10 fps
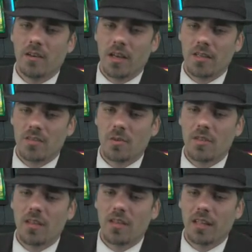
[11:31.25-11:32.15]
Okay, so we
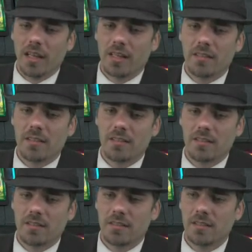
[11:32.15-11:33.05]
do get a land.
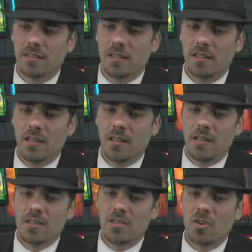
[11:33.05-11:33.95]

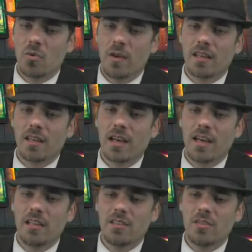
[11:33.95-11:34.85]
So we can
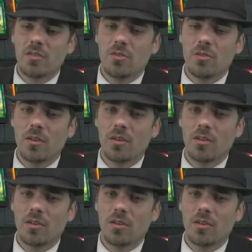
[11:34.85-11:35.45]
kind of do